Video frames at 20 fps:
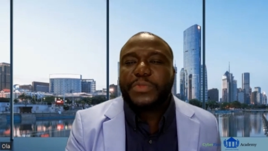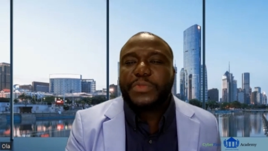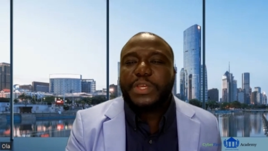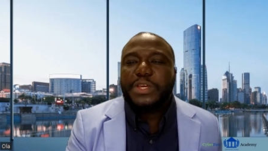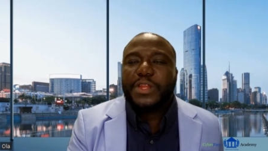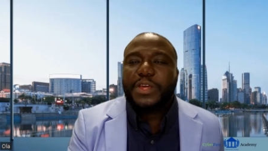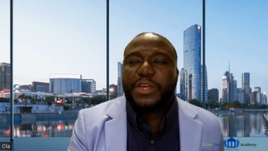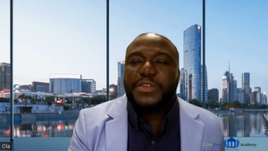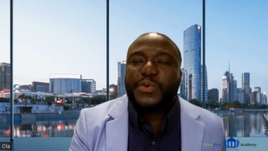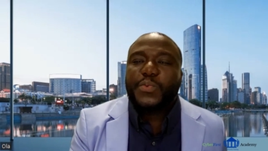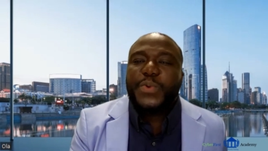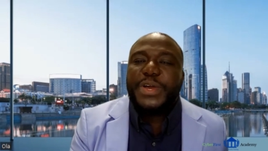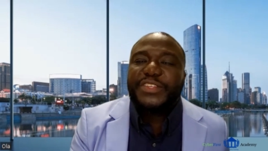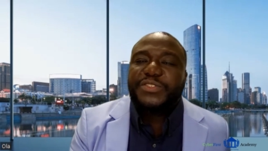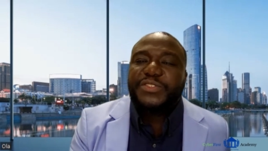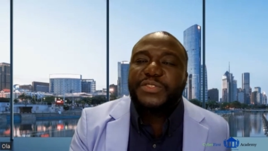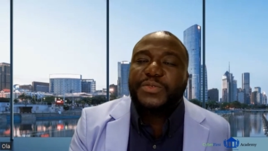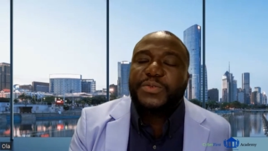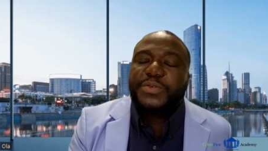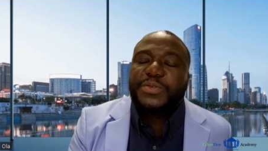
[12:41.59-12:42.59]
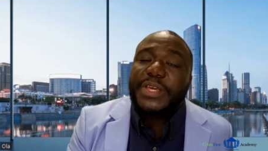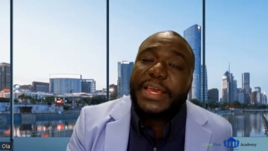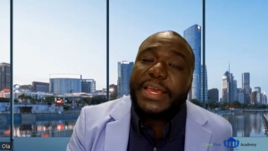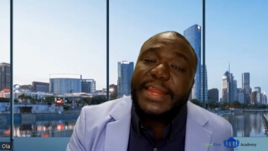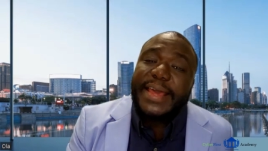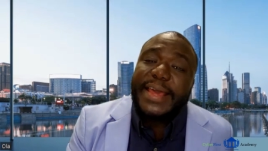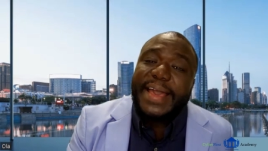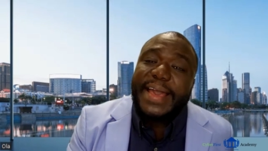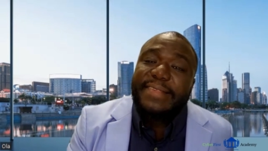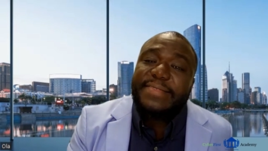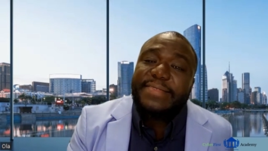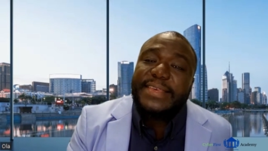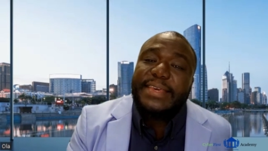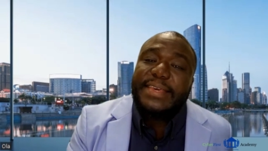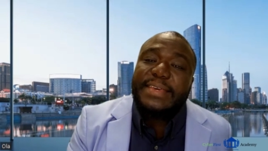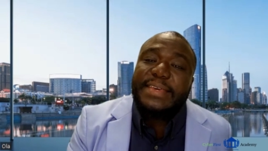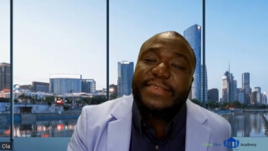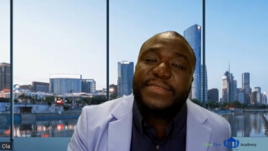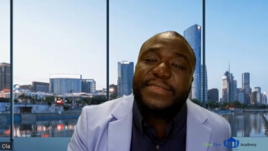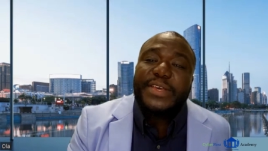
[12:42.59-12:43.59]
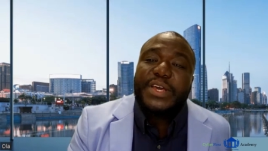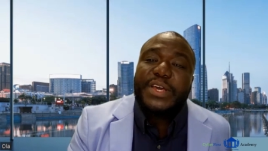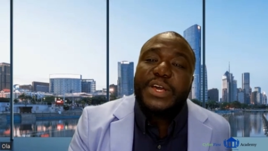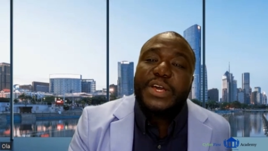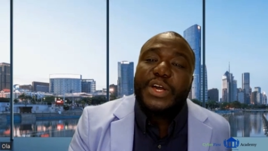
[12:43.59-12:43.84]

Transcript: Another question you get asked is,